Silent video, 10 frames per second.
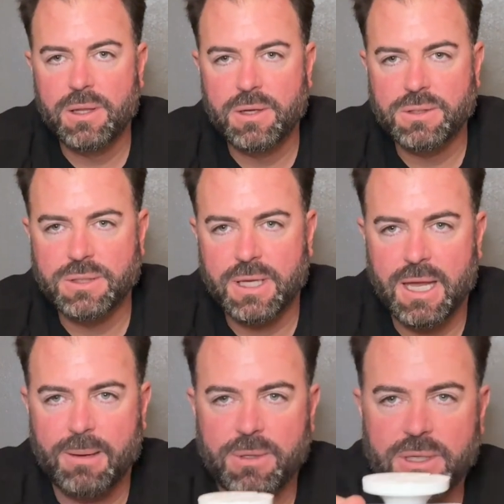Here's the
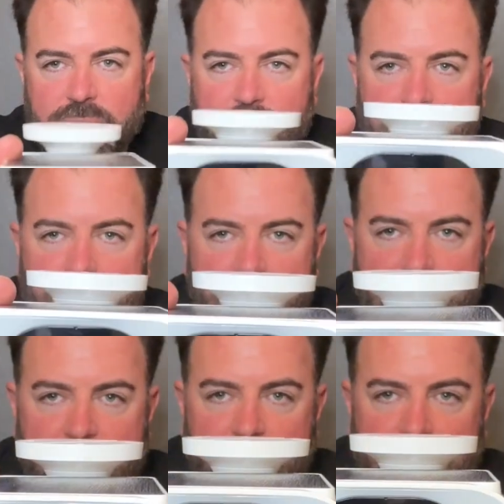camera. It has
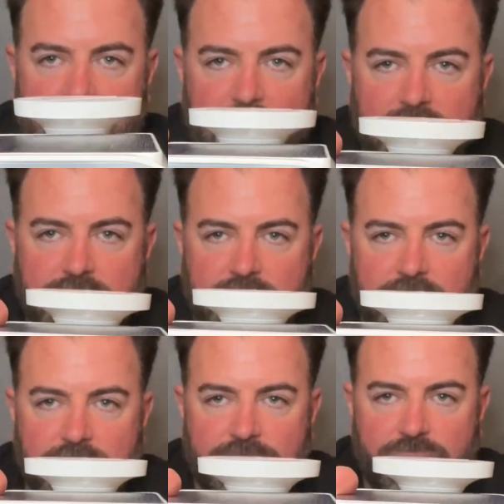a little light,
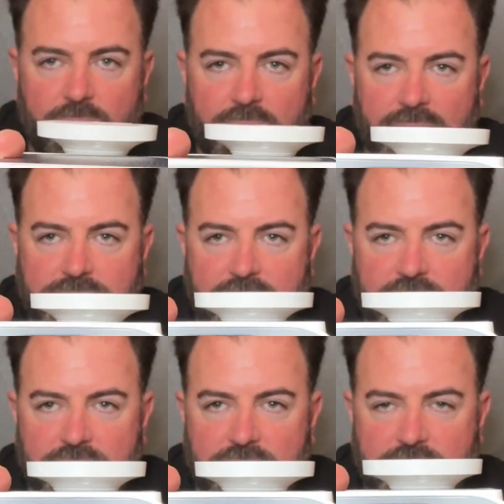4 lights
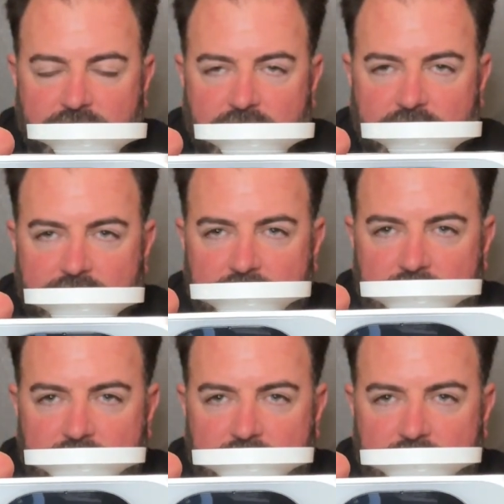actually that turn on.